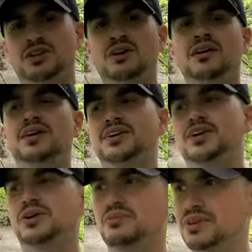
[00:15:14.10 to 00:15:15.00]
long,
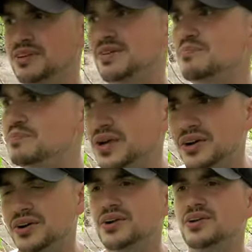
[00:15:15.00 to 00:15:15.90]
you have a
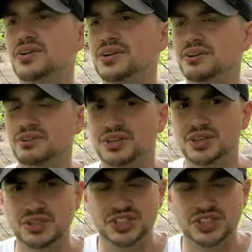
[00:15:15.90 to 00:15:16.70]
beard, you